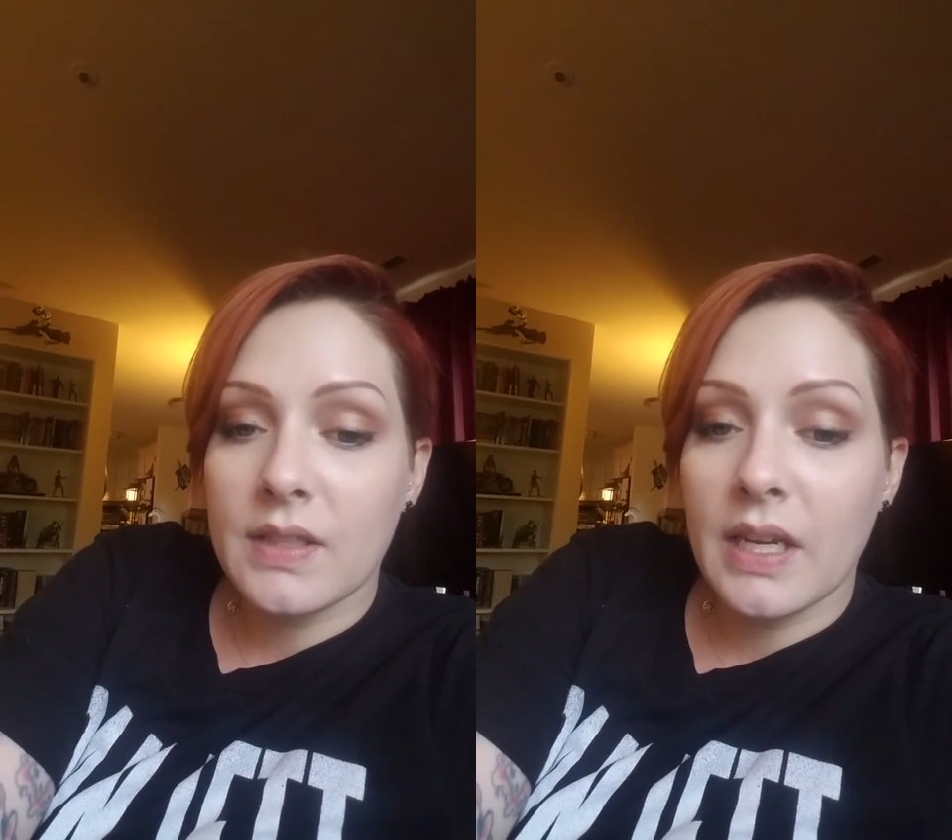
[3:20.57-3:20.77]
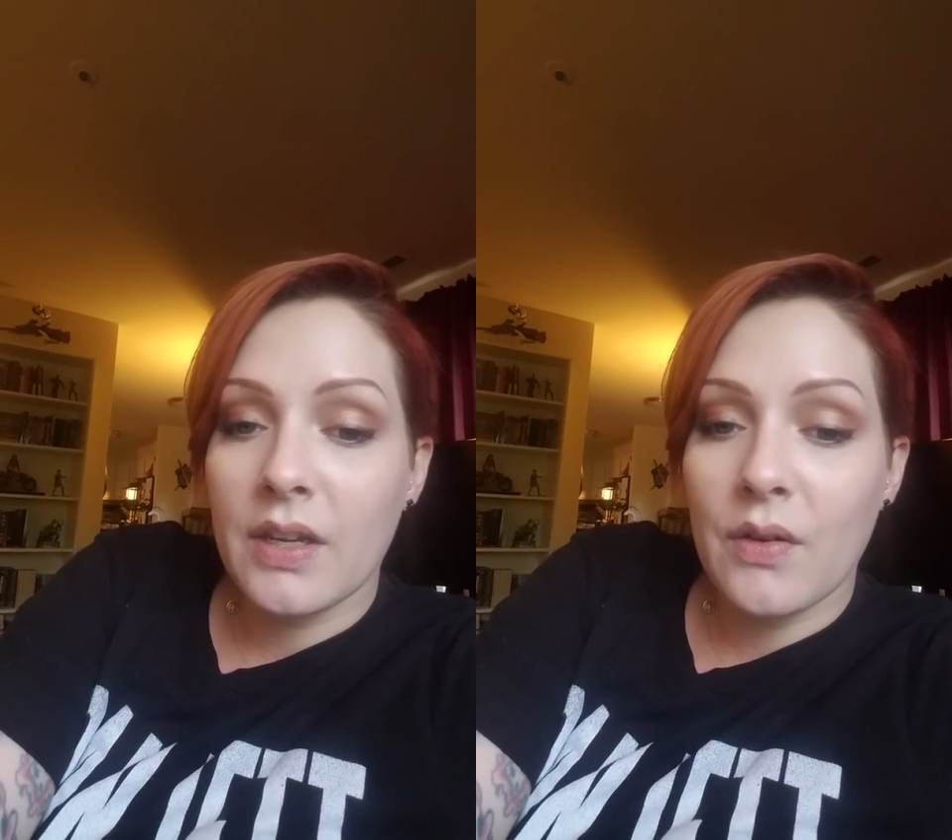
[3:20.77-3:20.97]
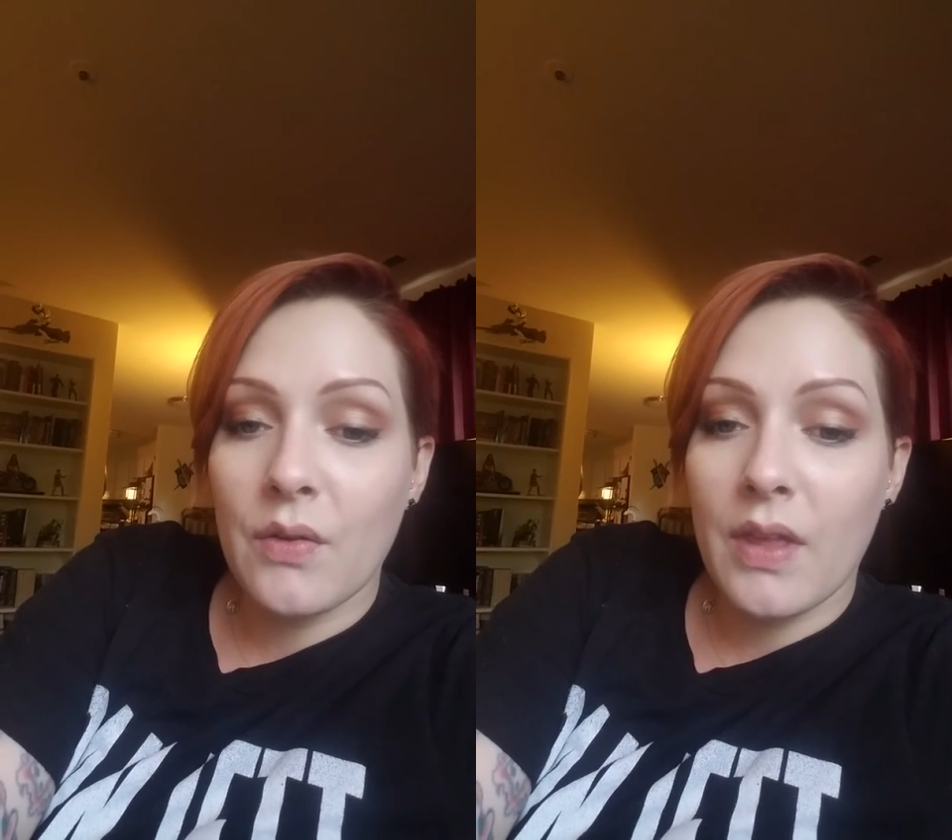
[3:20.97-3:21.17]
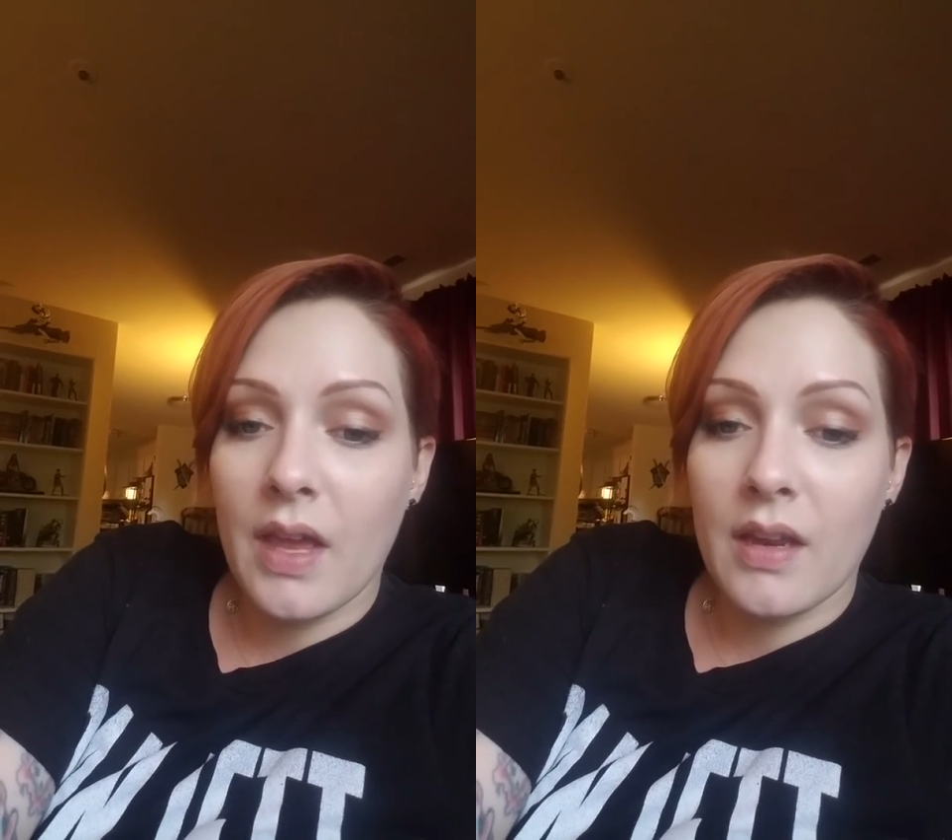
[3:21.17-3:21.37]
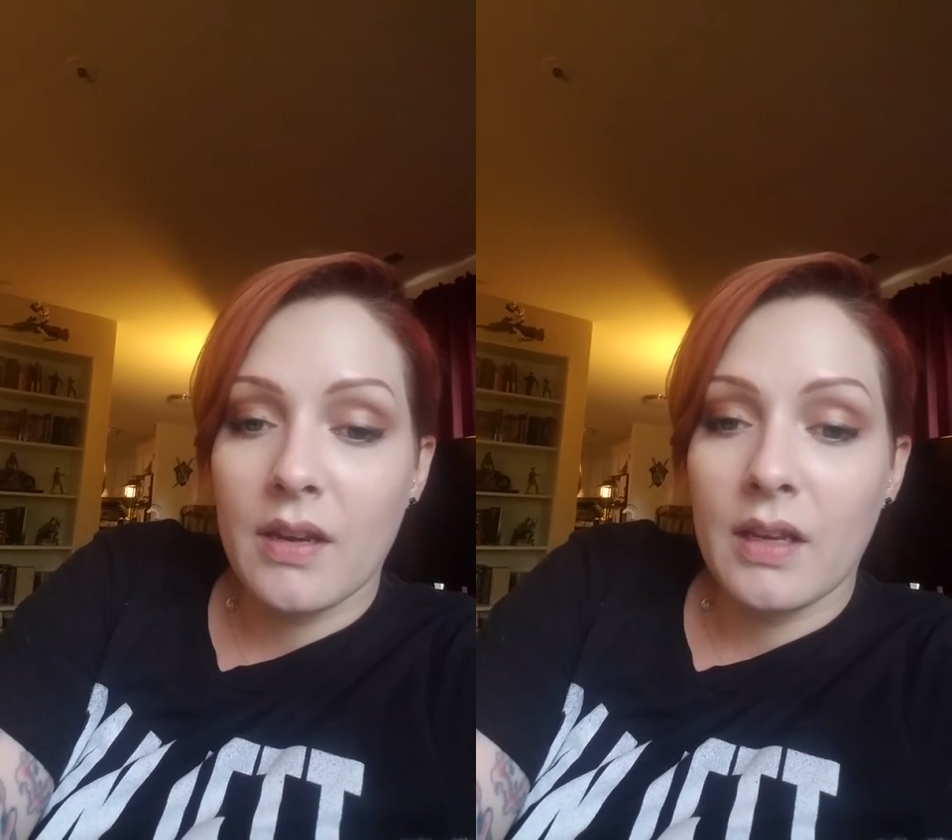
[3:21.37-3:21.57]
and I know
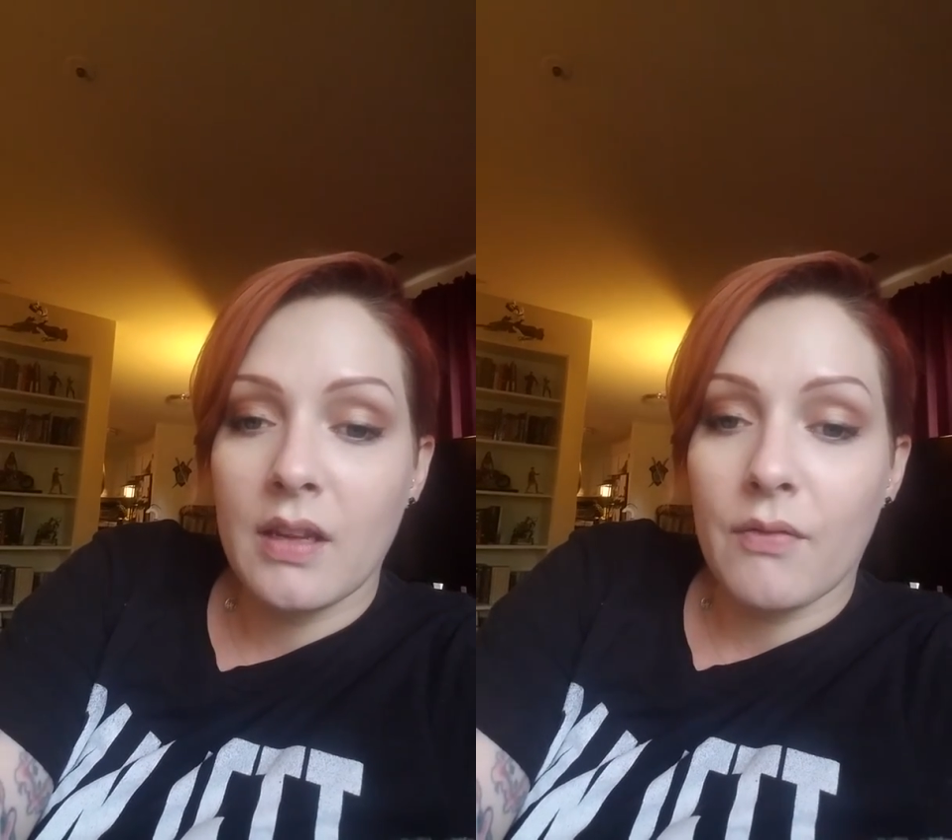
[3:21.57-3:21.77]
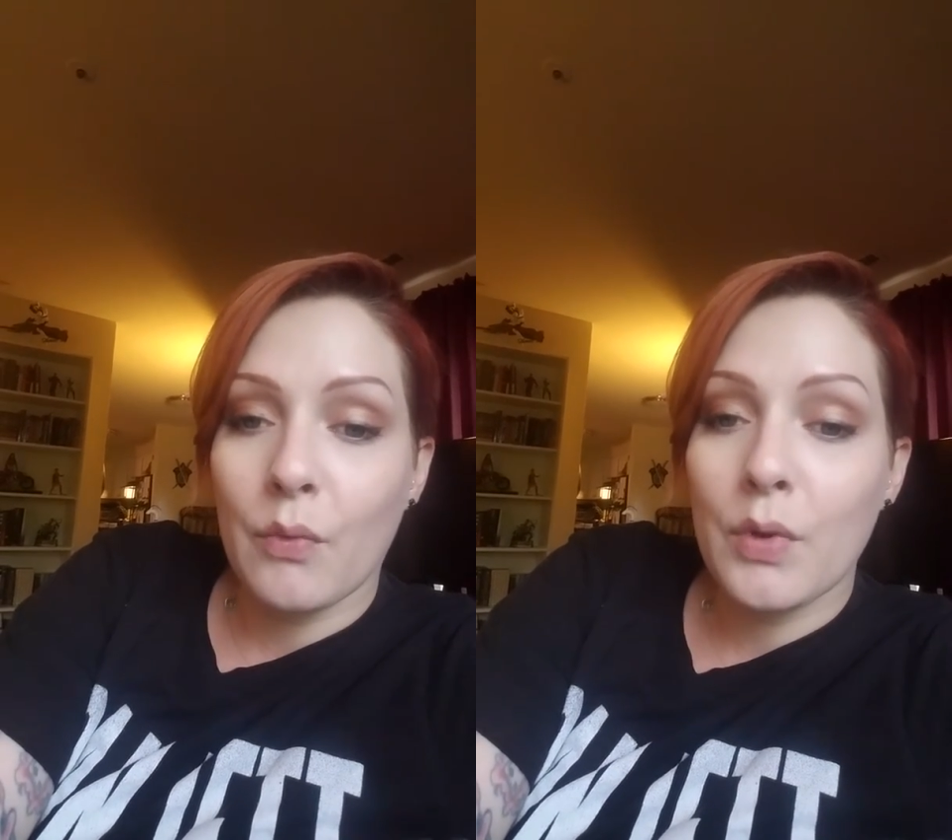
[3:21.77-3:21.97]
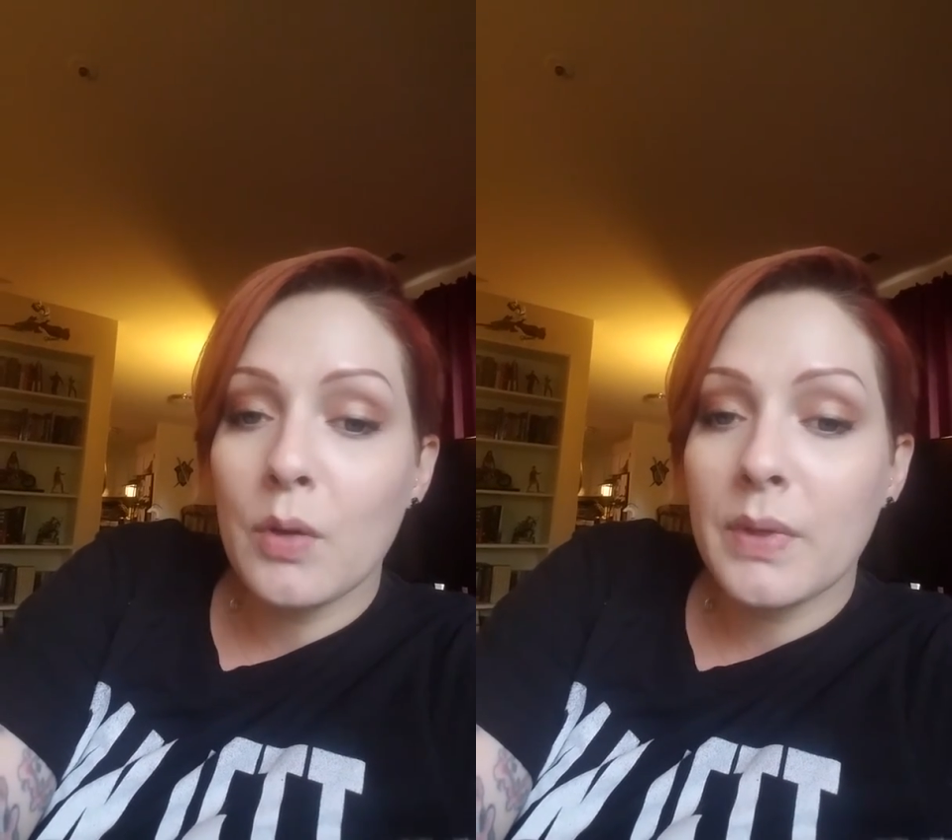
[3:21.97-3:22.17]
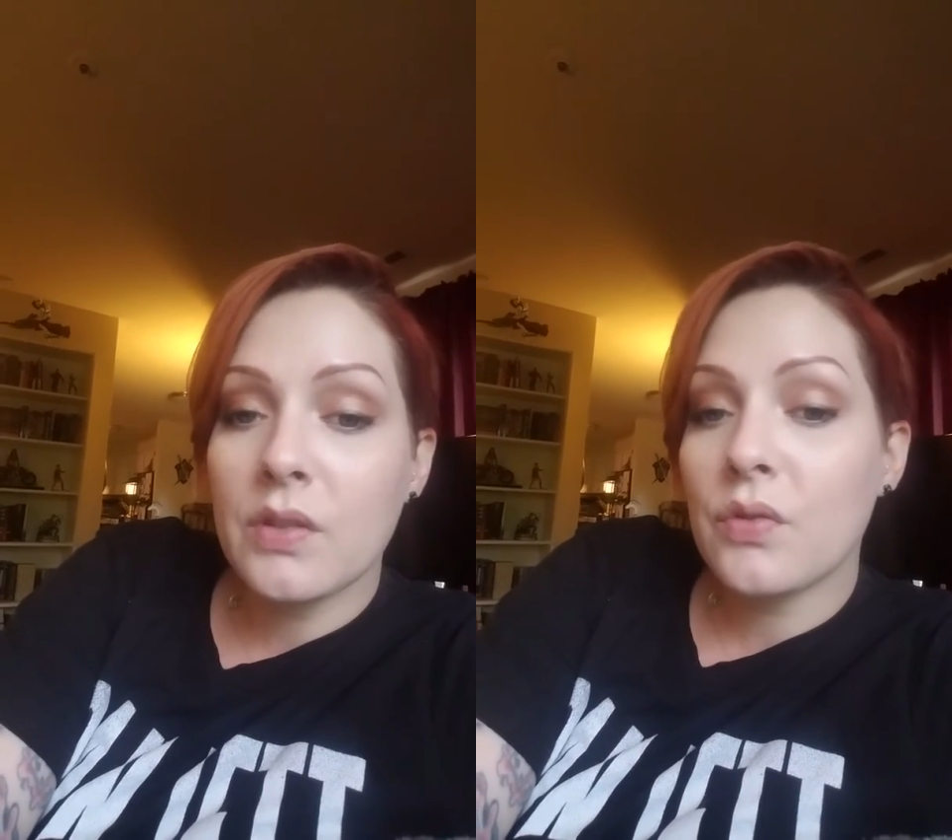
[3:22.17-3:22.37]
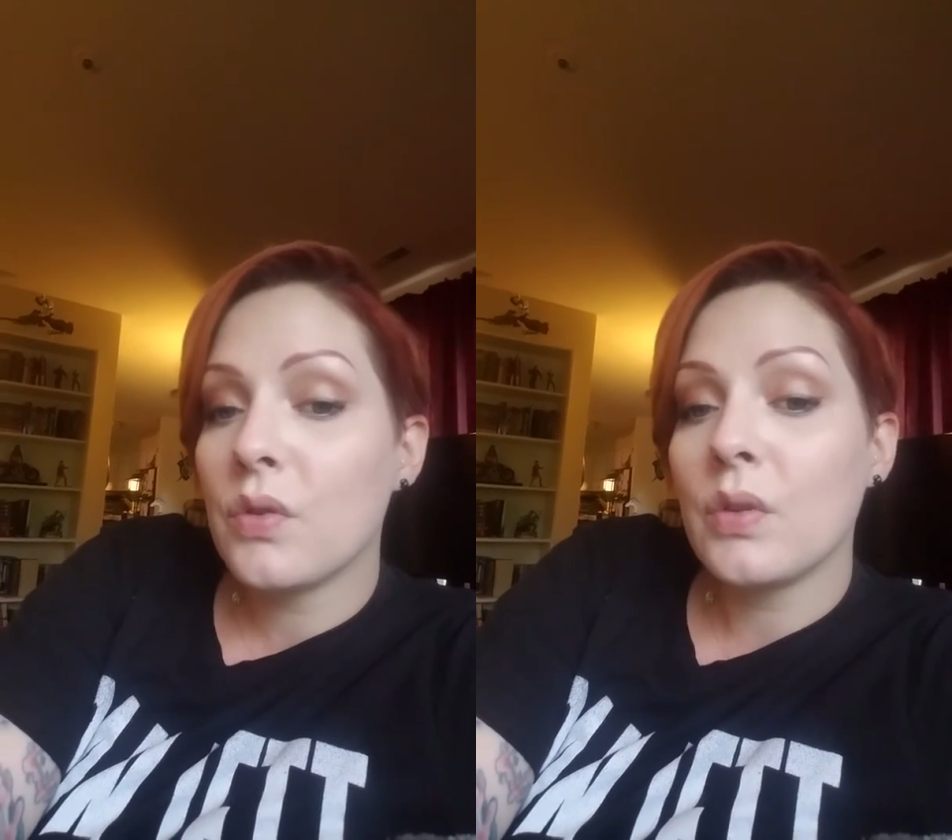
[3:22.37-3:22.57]
that I never will be
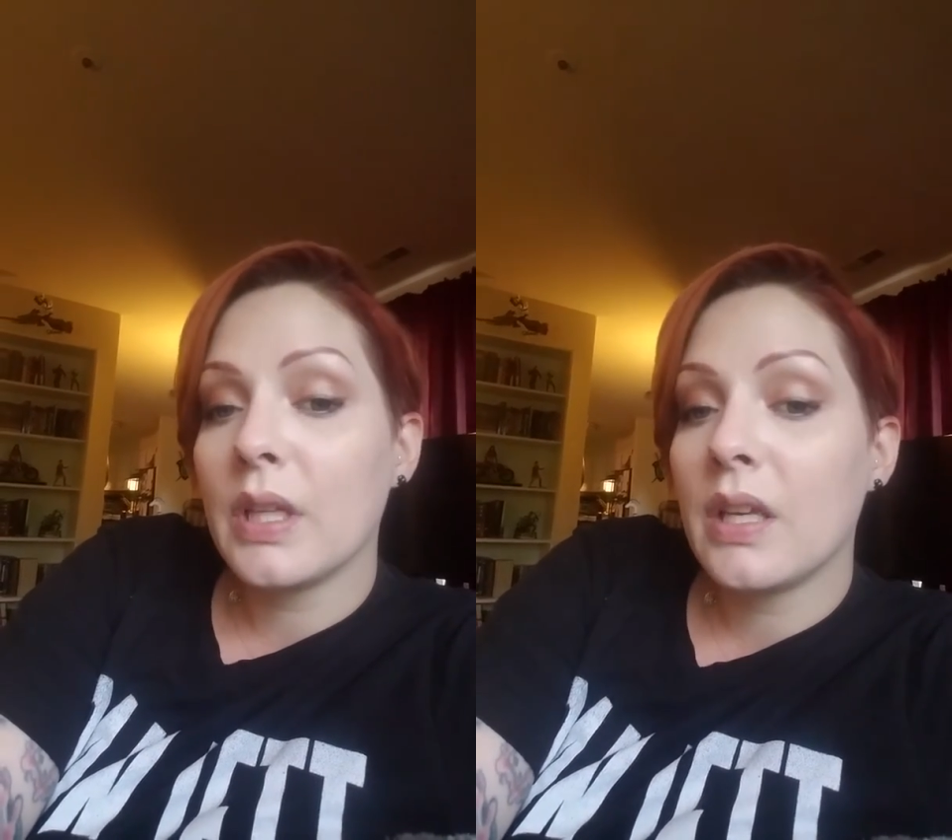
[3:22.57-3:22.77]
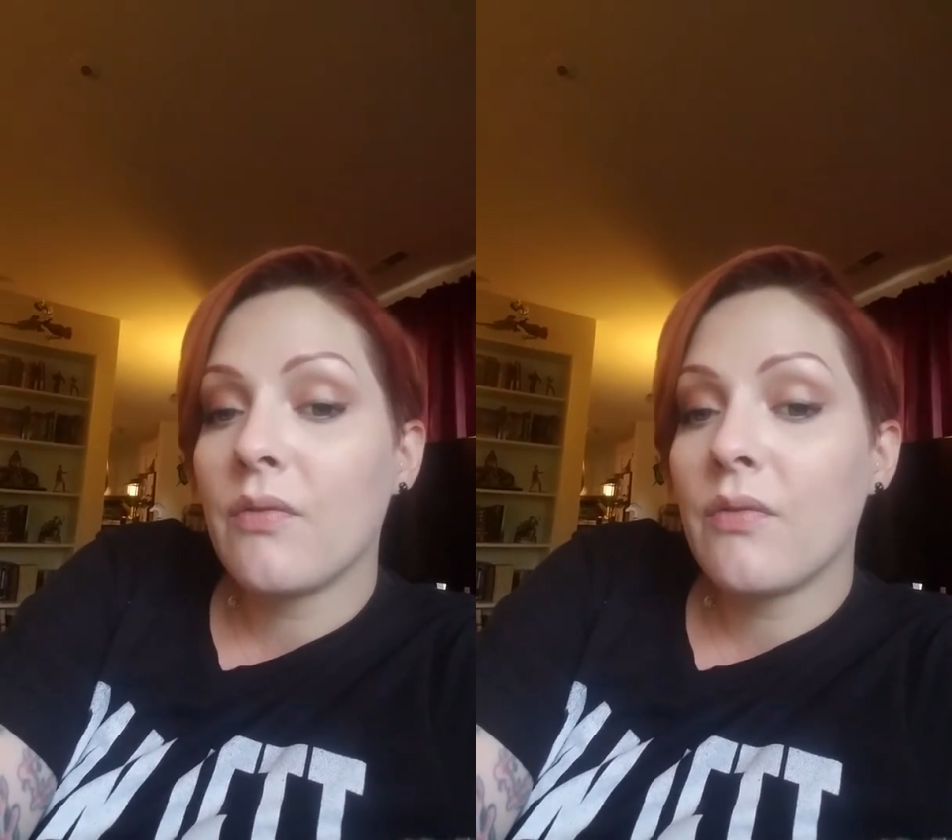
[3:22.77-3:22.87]
truly,